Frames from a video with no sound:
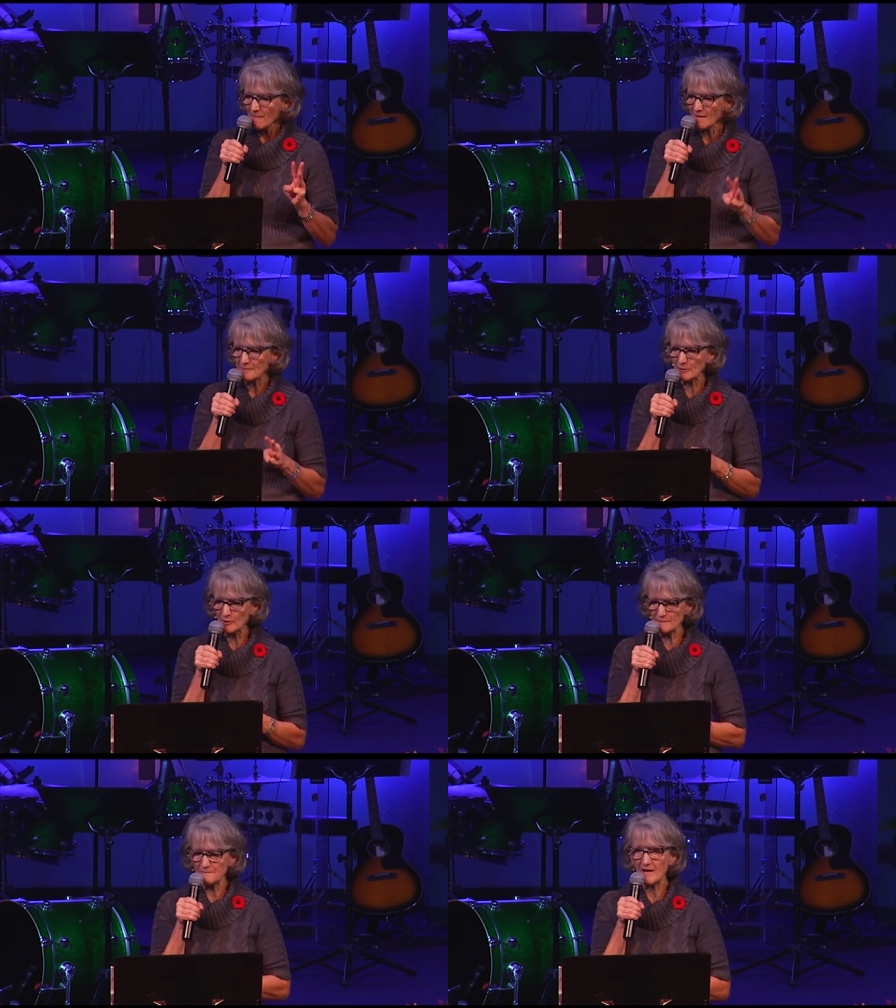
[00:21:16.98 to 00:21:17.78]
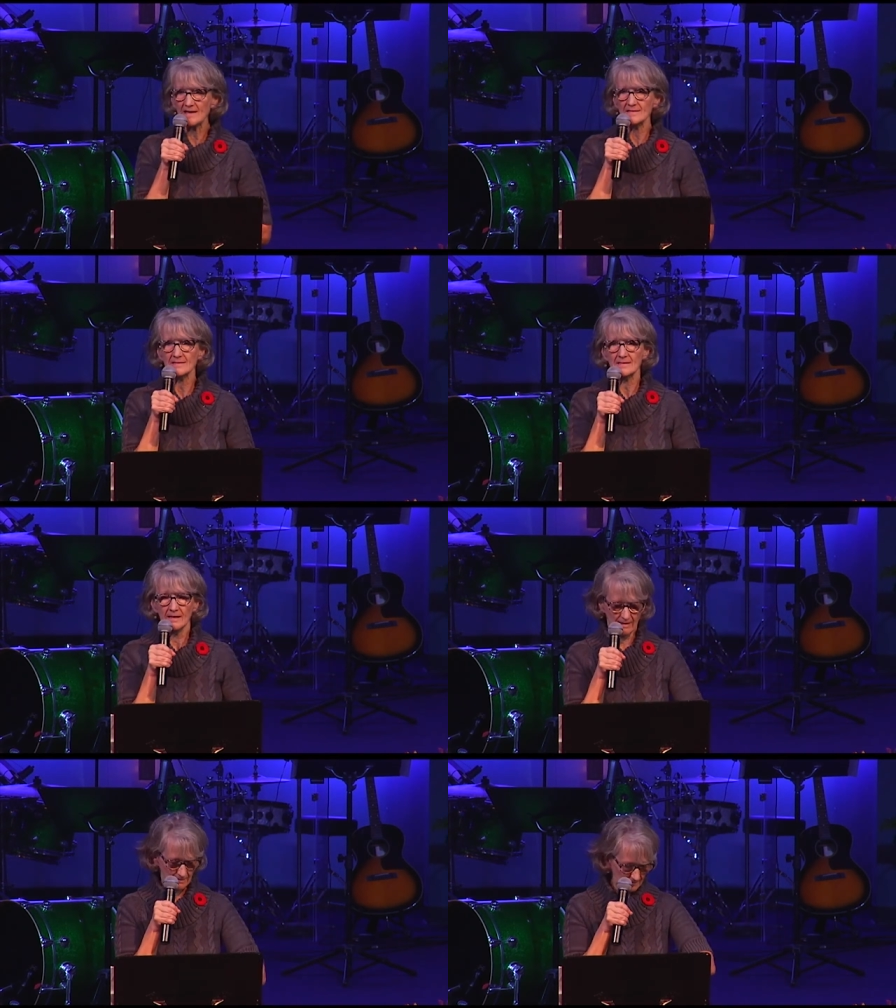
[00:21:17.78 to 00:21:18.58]
The third face
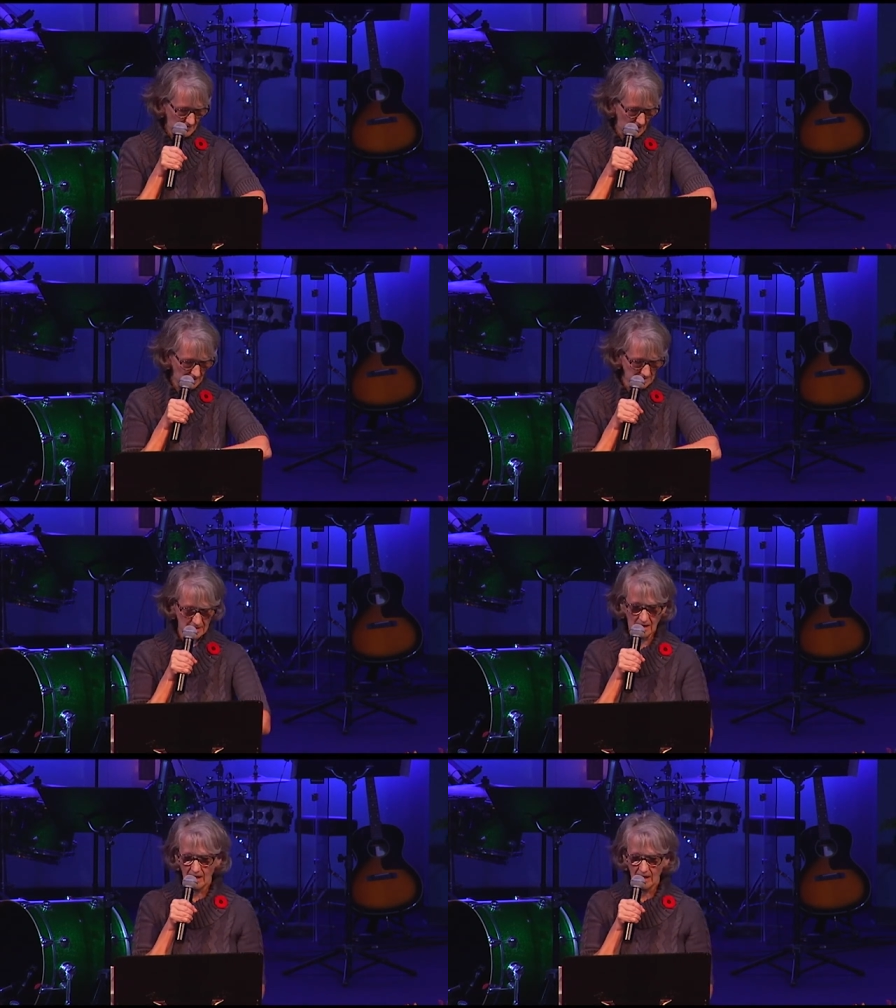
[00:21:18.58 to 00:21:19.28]
that